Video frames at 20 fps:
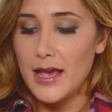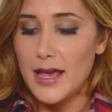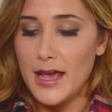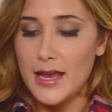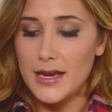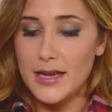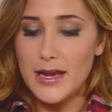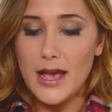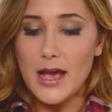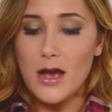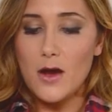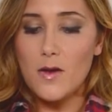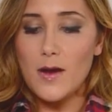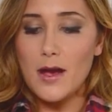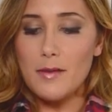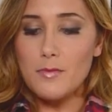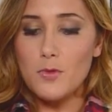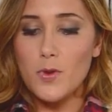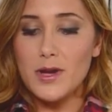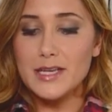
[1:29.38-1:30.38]
And now
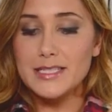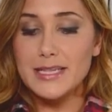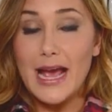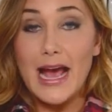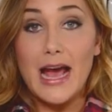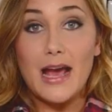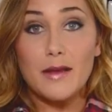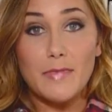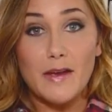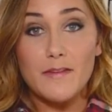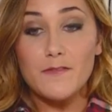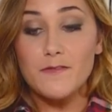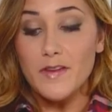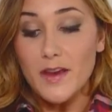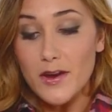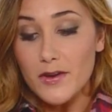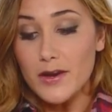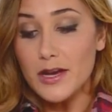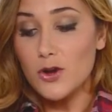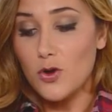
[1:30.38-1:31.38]
I'm going to add my
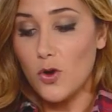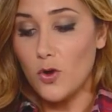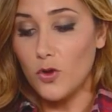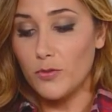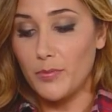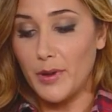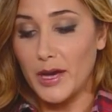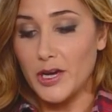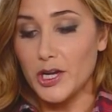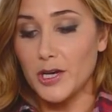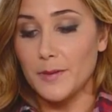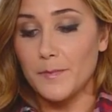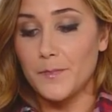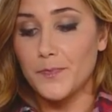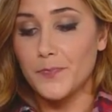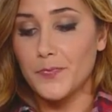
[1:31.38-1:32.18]
very cold butter.